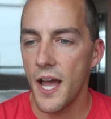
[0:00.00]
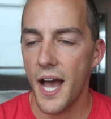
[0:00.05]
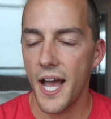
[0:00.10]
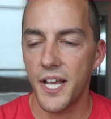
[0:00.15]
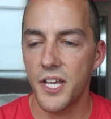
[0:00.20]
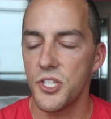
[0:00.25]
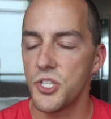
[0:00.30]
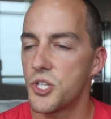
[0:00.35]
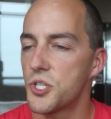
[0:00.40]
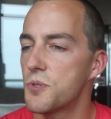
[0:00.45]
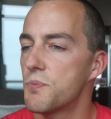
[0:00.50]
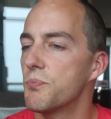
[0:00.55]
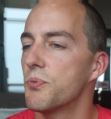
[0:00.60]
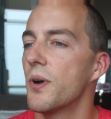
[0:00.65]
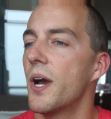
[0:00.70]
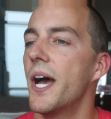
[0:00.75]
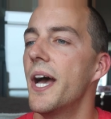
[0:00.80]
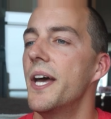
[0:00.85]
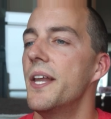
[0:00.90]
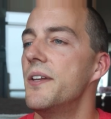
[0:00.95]
I can
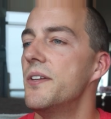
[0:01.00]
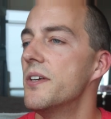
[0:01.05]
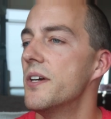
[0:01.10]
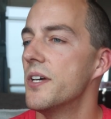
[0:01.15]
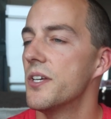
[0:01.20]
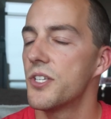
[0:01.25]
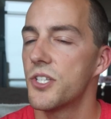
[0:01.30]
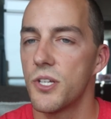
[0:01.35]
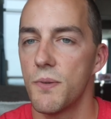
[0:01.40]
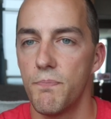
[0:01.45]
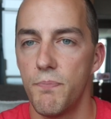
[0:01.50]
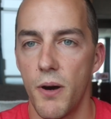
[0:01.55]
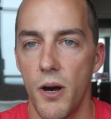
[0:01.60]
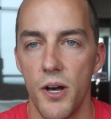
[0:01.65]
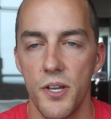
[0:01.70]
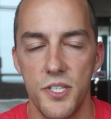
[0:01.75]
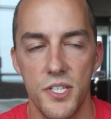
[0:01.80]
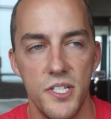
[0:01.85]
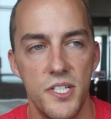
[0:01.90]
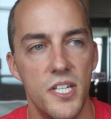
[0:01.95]
spread some
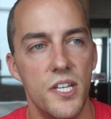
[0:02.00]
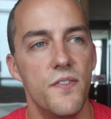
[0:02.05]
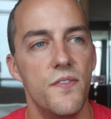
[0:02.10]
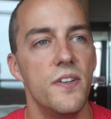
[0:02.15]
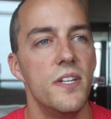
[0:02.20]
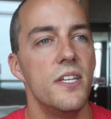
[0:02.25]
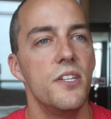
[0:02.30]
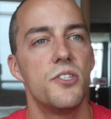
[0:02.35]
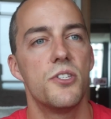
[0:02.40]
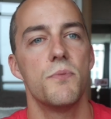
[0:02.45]
positivity,